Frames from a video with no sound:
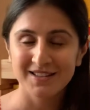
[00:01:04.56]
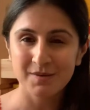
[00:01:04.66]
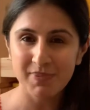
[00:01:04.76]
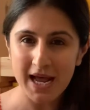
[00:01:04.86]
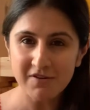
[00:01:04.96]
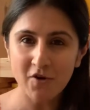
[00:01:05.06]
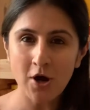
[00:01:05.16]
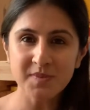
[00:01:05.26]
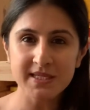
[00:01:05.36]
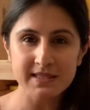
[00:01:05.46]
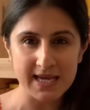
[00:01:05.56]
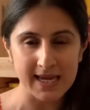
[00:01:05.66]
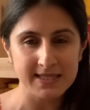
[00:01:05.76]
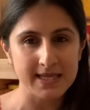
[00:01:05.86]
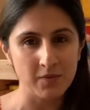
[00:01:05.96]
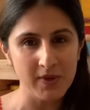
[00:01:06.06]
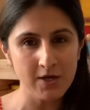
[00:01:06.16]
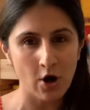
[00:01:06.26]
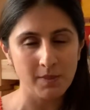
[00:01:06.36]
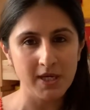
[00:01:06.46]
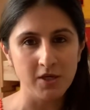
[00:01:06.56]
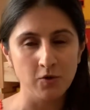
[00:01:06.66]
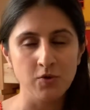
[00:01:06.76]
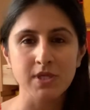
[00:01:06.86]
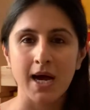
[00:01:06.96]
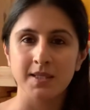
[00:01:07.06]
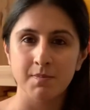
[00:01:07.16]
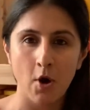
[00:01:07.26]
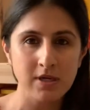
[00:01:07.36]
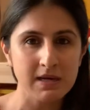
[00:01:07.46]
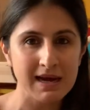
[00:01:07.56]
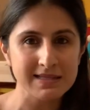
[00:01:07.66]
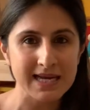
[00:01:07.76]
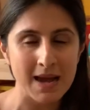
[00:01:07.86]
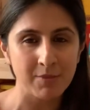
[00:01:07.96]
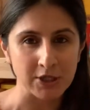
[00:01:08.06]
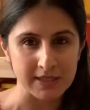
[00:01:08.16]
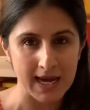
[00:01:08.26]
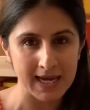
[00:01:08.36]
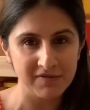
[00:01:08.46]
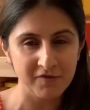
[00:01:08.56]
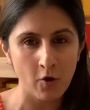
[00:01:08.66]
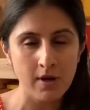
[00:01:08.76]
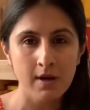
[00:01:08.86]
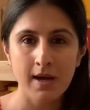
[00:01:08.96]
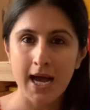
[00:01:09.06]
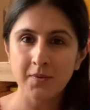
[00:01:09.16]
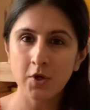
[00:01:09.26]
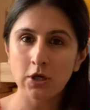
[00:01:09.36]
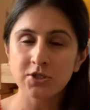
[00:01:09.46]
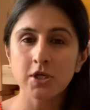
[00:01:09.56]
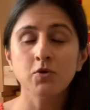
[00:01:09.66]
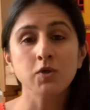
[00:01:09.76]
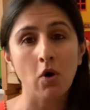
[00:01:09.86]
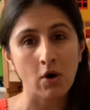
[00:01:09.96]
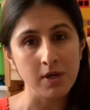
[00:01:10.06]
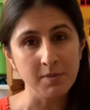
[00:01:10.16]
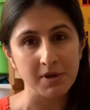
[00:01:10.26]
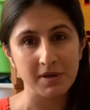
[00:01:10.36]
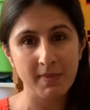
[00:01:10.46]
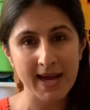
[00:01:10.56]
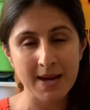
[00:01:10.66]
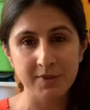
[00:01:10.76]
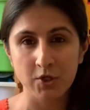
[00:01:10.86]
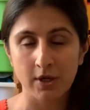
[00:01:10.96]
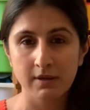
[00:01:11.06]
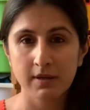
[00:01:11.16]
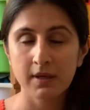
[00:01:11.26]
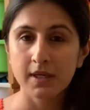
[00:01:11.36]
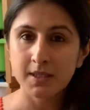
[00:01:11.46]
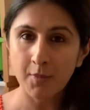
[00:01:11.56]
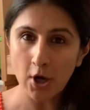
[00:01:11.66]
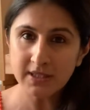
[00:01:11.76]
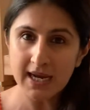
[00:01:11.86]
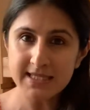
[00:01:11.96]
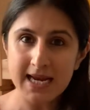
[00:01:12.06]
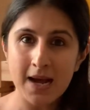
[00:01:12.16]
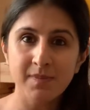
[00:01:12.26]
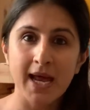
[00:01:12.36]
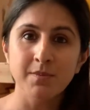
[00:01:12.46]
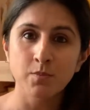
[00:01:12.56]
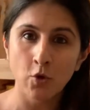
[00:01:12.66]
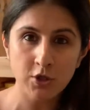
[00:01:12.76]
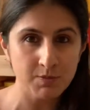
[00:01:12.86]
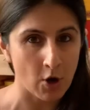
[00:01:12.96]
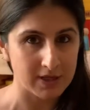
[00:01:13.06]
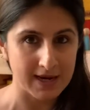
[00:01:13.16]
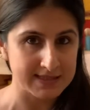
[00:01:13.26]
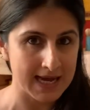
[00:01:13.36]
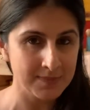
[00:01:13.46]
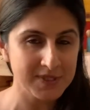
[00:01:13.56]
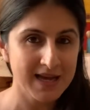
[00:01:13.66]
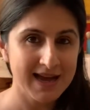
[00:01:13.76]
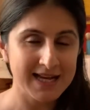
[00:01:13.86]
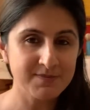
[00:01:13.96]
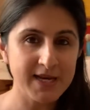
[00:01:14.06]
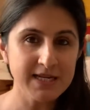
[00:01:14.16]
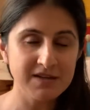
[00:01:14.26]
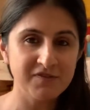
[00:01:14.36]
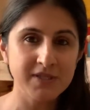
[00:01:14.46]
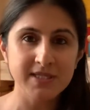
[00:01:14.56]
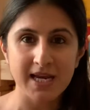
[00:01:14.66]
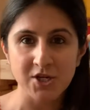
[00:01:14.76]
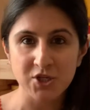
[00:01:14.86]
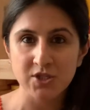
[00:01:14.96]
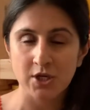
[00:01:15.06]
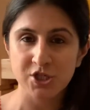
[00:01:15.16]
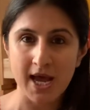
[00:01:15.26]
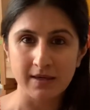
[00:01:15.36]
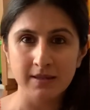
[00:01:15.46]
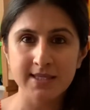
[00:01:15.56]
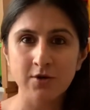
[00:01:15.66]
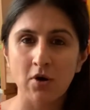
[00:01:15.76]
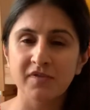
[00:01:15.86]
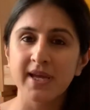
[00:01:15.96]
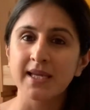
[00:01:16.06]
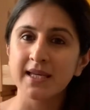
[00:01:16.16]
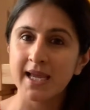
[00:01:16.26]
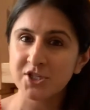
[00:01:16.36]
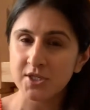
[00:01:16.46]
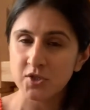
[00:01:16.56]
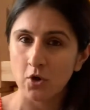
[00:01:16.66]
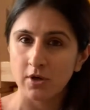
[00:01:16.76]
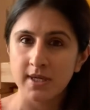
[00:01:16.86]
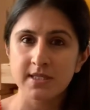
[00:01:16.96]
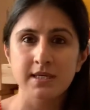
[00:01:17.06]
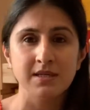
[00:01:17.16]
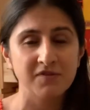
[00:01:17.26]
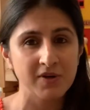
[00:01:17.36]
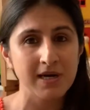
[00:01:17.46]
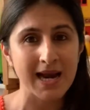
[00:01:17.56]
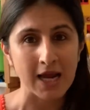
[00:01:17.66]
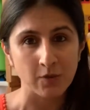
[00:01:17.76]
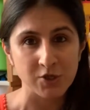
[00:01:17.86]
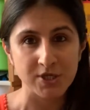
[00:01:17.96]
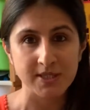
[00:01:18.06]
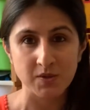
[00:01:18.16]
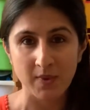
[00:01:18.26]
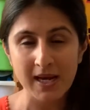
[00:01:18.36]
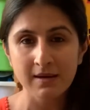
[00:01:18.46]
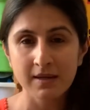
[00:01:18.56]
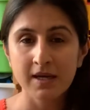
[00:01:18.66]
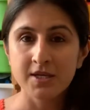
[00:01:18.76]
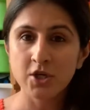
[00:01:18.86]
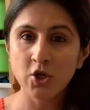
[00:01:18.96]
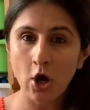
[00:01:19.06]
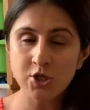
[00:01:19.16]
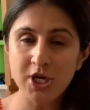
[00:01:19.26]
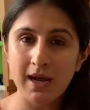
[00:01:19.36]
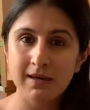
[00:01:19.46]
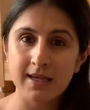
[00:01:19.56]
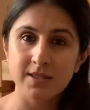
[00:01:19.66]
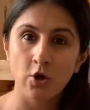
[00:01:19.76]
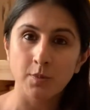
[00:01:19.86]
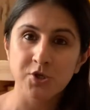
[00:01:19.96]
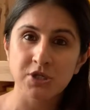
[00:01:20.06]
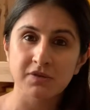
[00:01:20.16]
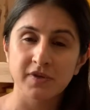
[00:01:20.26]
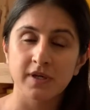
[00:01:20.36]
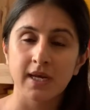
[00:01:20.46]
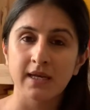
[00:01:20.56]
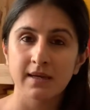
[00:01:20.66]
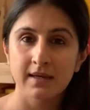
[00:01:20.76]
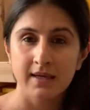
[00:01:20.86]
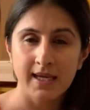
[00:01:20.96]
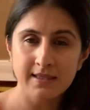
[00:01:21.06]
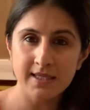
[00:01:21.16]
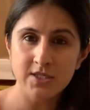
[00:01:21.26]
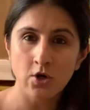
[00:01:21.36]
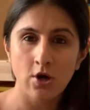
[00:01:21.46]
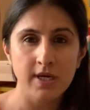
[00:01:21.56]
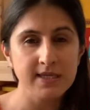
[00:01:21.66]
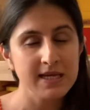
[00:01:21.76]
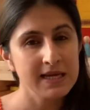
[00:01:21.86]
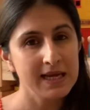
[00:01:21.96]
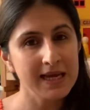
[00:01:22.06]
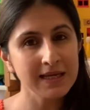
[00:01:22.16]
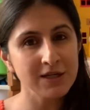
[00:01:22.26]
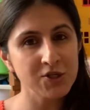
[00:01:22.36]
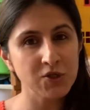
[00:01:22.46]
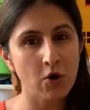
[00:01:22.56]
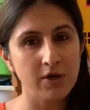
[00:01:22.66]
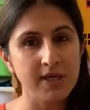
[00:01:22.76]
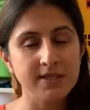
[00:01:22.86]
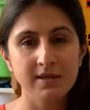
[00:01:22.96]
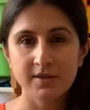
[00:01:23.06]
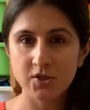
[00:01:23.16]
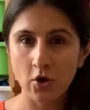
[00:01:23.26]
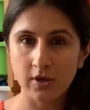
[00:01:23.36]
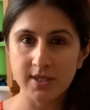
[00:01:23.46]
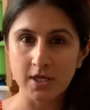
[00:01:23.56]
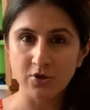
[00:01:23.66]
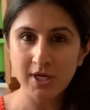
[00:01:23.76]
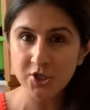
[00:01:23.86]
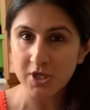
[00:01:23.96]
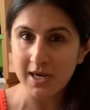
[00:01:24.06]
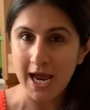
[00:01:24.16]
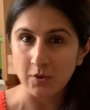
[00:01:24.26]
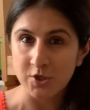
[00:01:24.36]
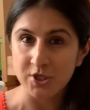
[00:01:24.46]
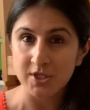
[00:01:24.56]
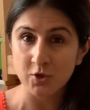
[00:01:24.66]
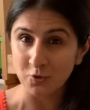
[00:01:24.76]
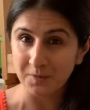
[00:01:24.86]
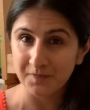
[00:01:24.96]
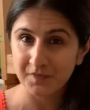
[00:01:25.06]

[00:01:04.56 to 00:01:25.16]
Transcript: The platforms and sites that we normally use are the podcast app on the iPhone, and we also use Audible by Amazon. The podcast app, like most podcast apps, has many different stations or channels that offer engaging stories in different languages as well. So your child has the option of hearing Hindi stories, English stories, stories in regional languages too.